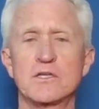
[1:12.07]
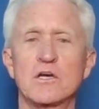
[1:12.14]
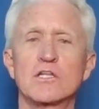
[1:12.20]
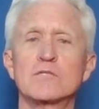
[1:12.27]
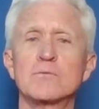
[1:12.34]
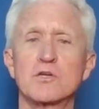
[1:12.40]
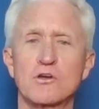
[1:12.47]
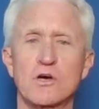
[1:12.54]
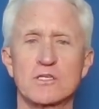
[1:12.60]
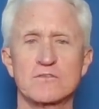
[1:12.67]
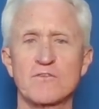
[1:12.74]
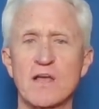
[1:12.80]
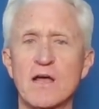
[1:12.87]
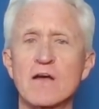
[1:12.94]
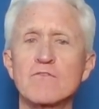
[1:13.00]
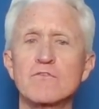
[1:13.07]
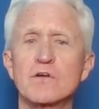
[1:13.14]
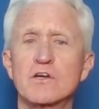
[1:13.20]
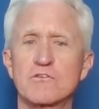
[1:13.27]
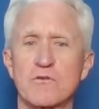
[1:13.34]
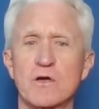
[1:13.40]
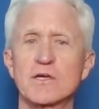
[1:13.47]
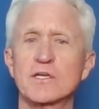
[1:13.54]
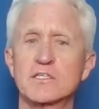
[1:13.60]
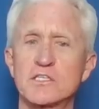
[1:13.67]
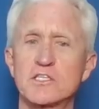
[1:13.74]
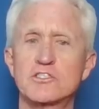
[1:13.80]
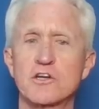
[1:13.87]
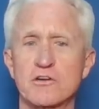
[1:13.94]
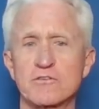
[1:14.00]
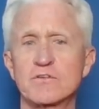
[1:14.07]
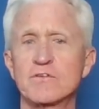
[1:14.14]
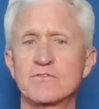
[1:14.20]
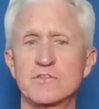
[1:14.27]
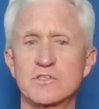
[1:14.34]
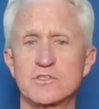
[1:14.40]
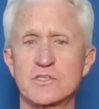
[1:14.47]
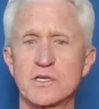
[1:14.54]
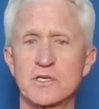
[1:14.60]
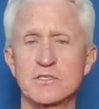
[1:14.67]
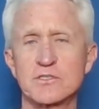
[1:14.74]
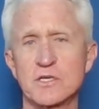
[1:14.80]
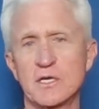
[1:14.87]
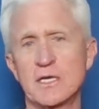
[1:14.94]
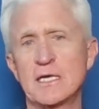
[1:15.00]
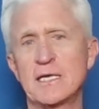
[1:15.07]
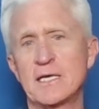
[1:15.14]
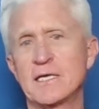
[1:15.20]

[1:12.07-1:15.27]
the ultimate cause of every chronic degenerative disease